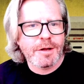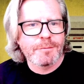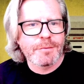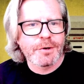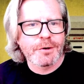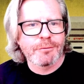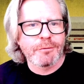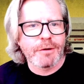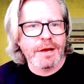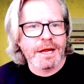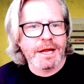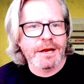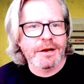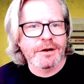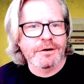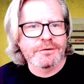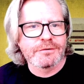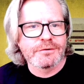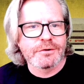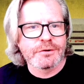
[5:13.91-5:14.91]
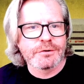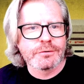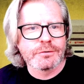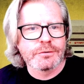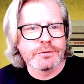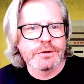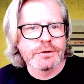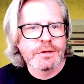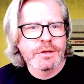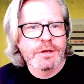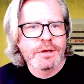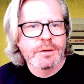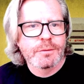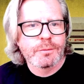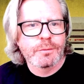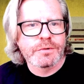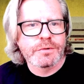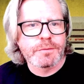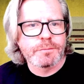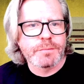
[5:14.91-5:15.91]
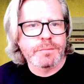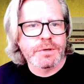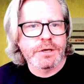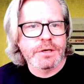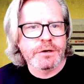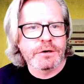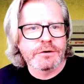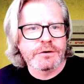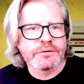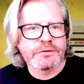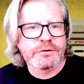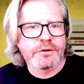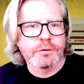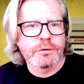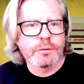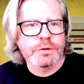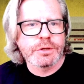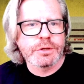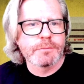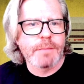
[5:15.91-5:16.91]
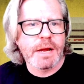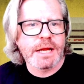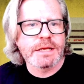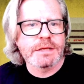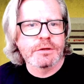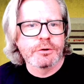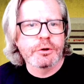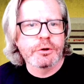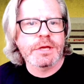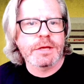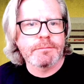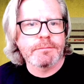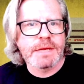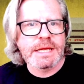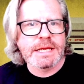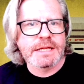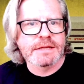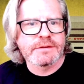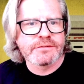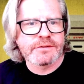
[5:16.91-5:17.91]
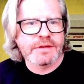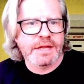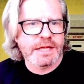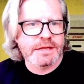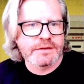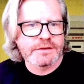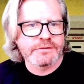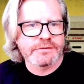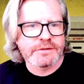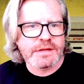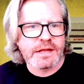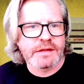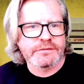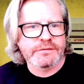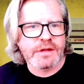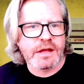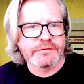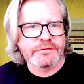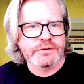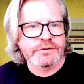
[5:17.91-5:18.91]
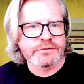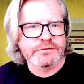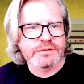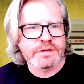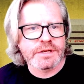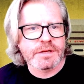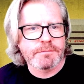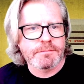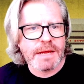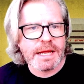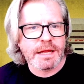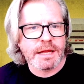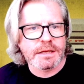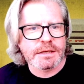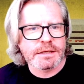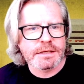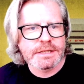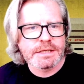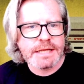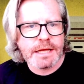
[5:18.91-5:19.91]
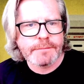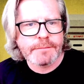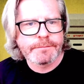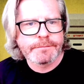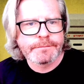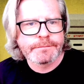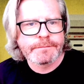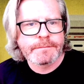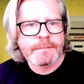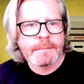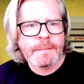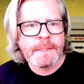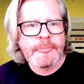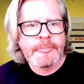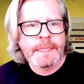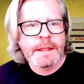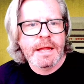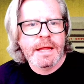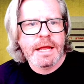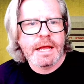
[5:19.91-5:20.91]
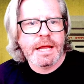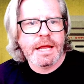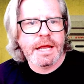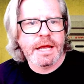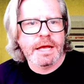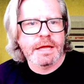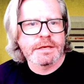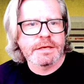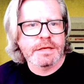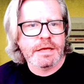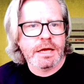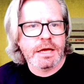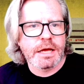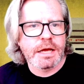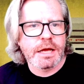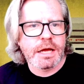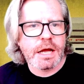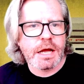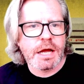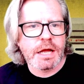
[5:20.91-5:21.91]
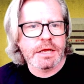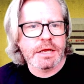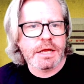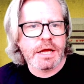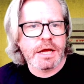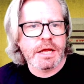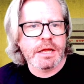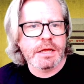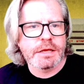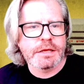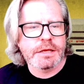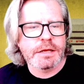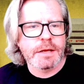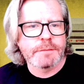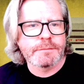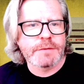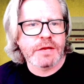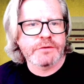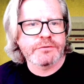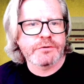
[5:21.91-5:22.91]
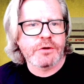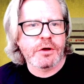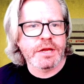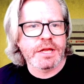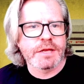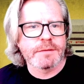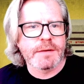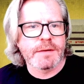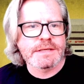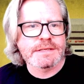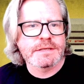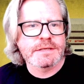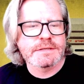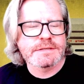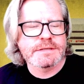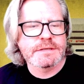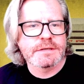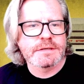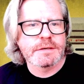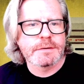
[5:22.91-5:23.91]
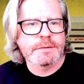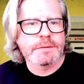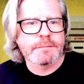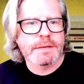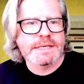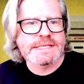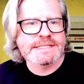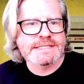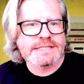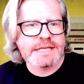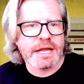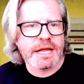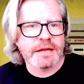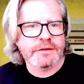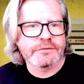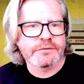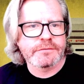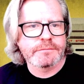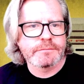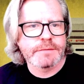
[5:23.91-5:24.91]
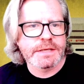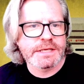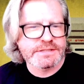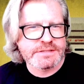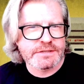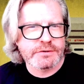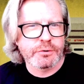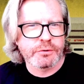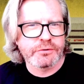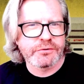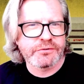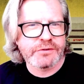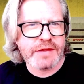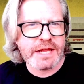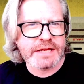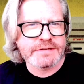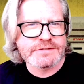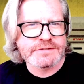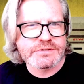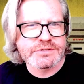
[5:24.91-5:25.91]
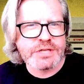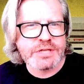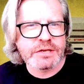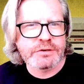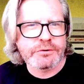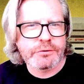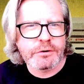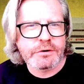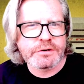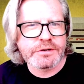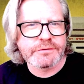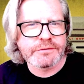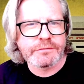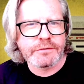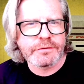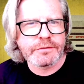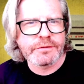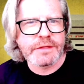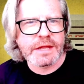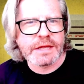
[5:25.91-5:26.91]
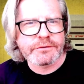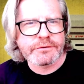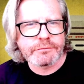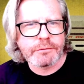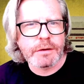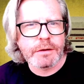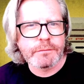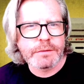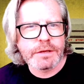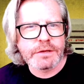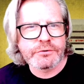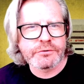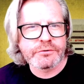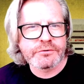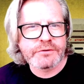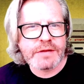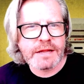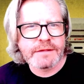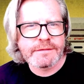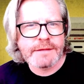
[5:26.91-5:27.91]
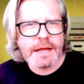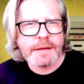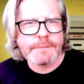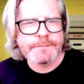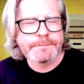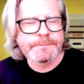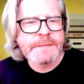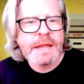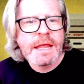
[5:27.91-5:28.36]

I'm a gray haired dude with a beard. So you might look at me and say, this guy's obviously a man. Yeah. And I, I am not talking about uh, my sex because, of course, sex and gender are different things, right? We understand that.